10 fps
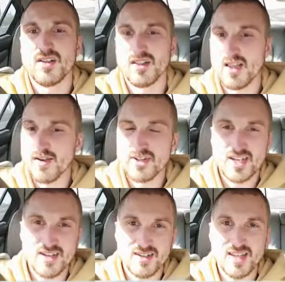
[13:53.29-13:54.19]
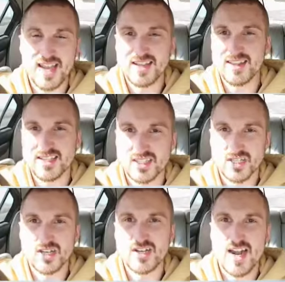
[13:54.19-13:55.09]
Loving it. The handling's
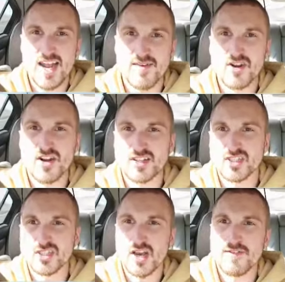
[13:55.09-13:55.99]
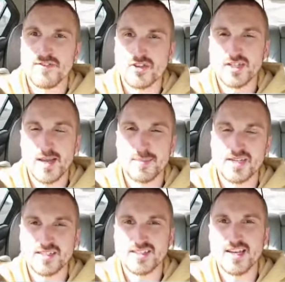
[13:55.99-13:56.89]
good. I have it on a softer
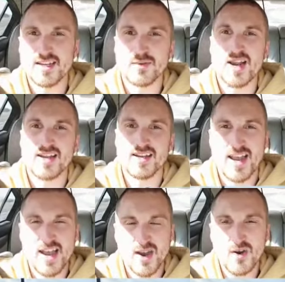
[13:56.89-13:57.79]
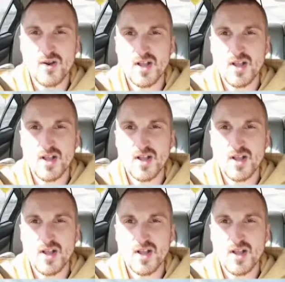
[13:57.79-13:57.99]
dampening setting right now.